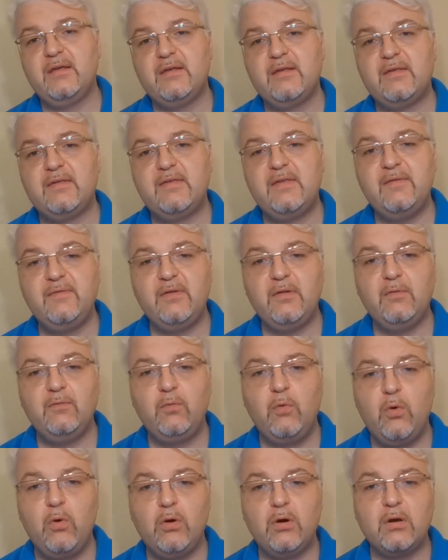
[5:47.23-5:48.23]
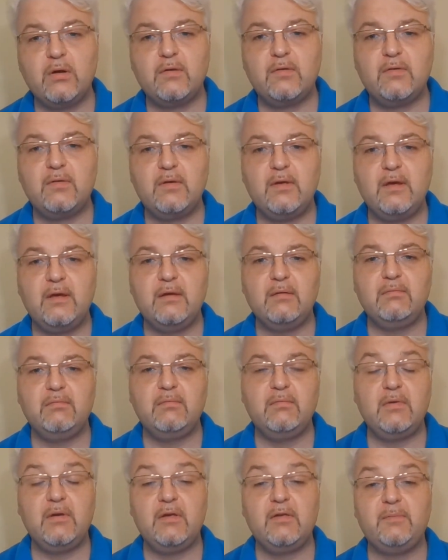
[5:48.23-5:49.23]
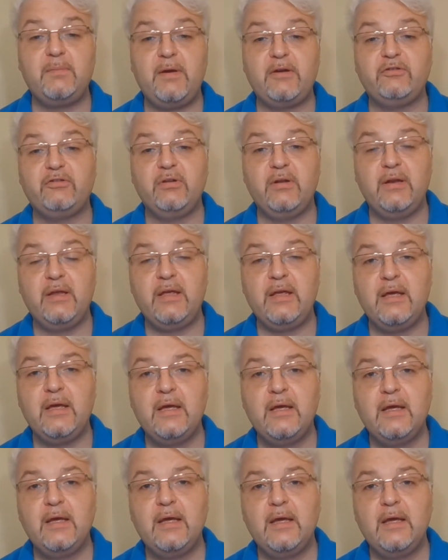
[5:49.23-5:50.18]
civil wars, especially